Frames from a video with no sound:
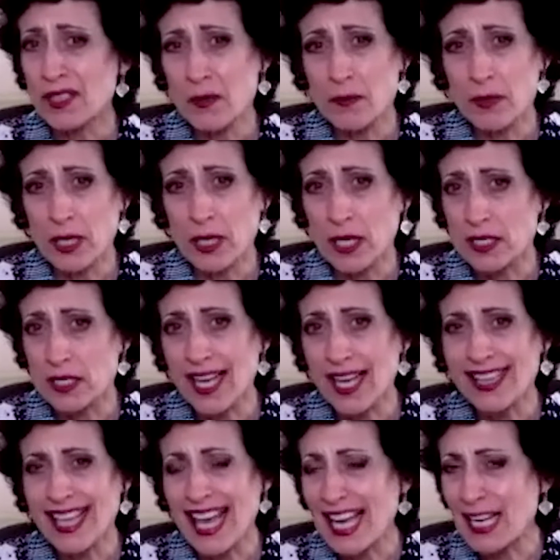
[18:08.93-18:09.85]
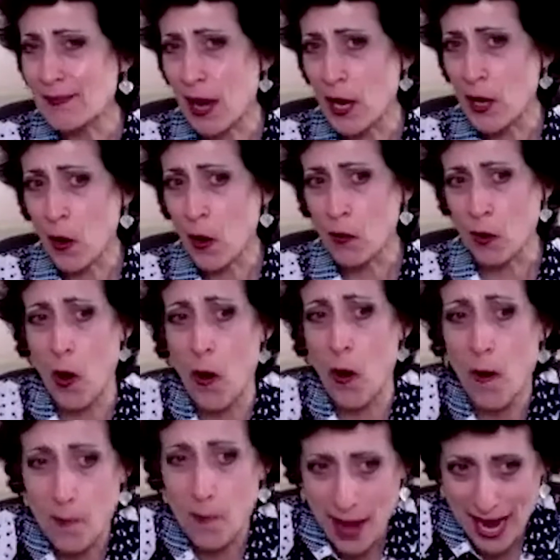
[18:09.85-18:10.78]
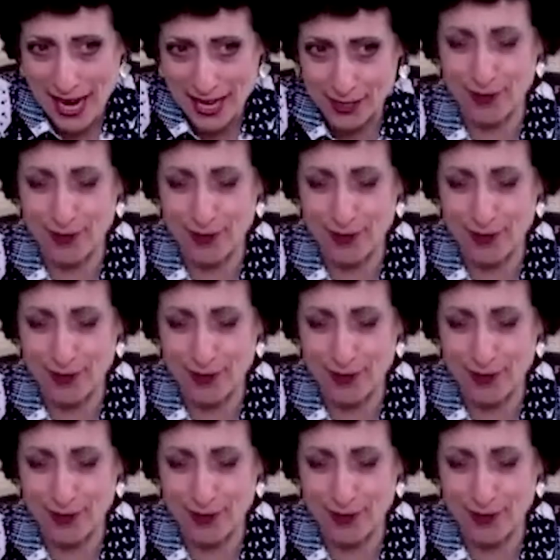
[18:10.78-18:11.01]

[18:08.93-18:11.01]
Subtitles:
because I like my own homemade